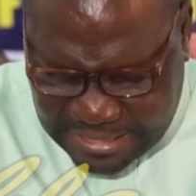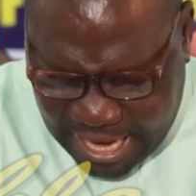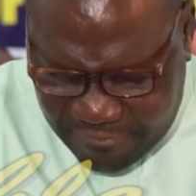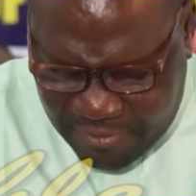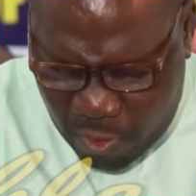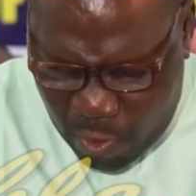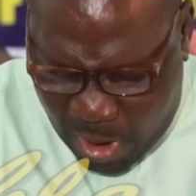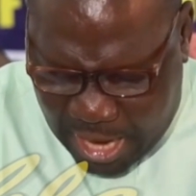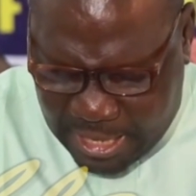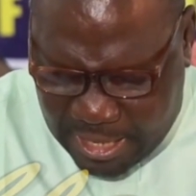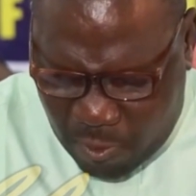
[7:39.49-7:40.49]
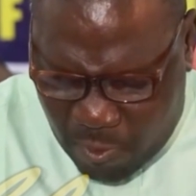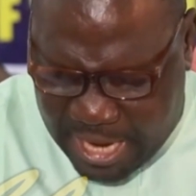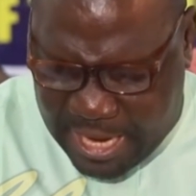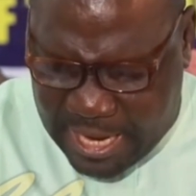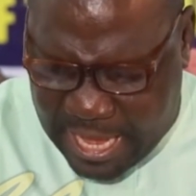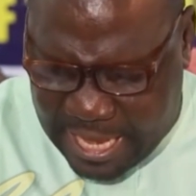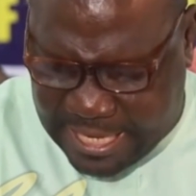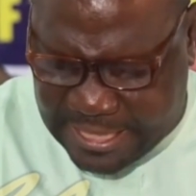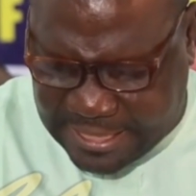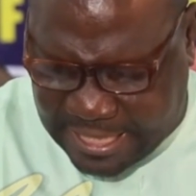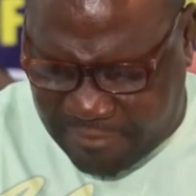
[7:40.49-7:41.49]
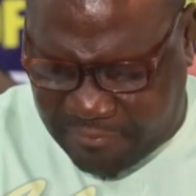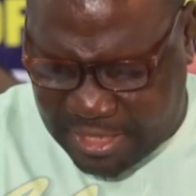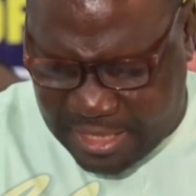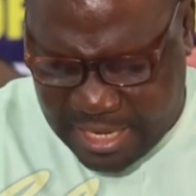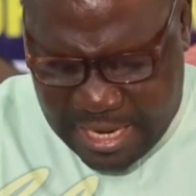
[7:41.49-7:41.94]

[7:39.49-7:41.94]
as driving one way against traffic,